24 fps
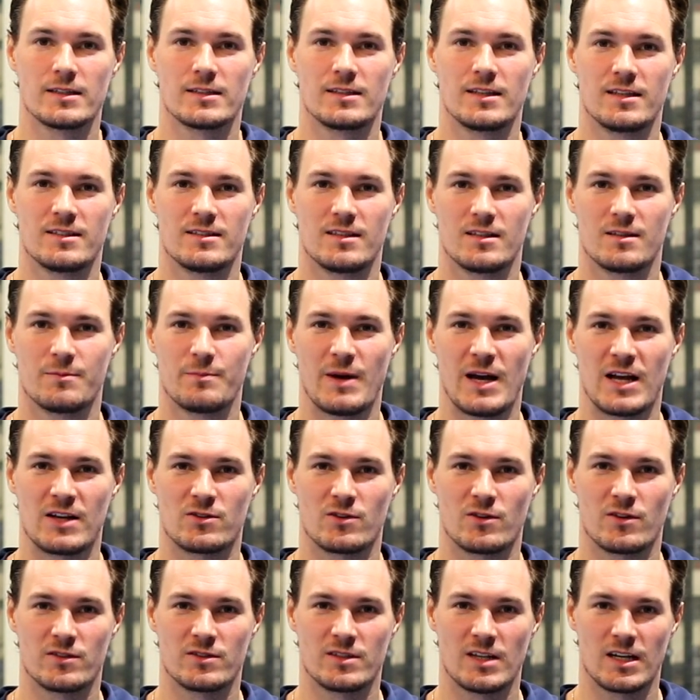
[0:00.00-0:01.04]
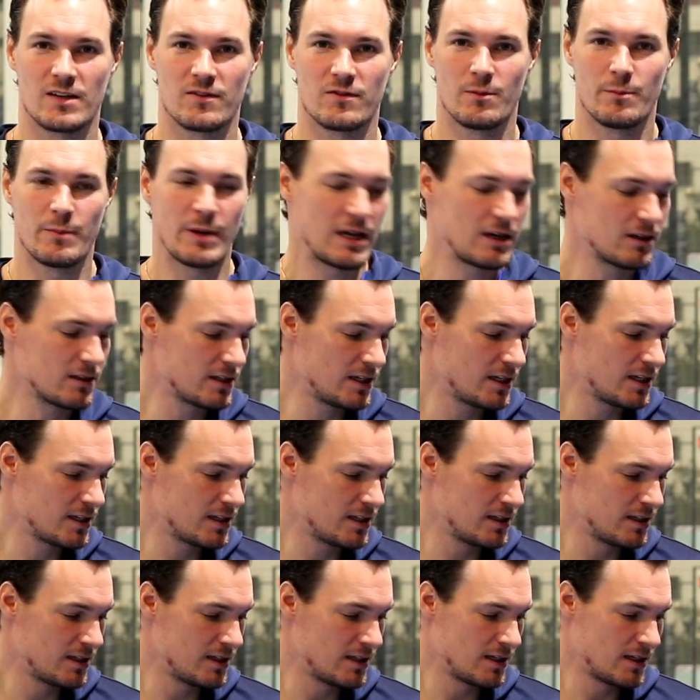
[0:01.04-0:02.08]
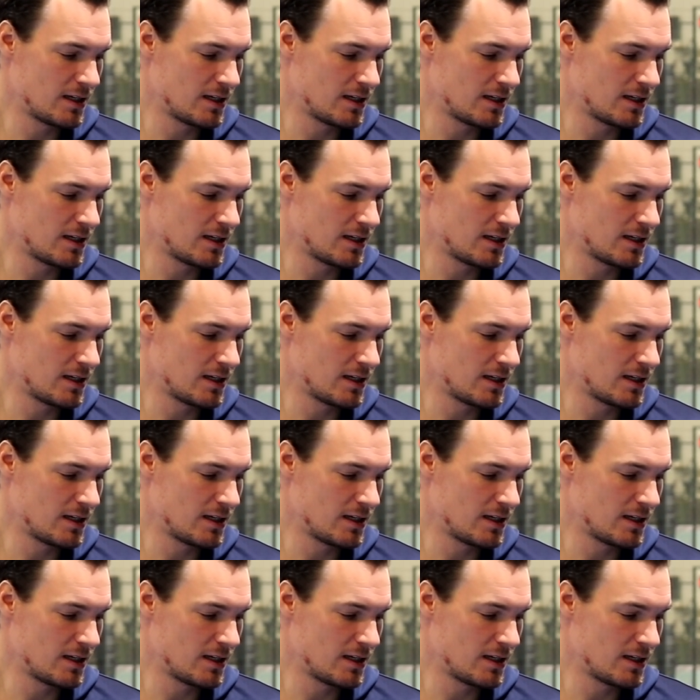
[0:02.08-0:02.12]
This is Patrick Wozniaki from PadelGeek,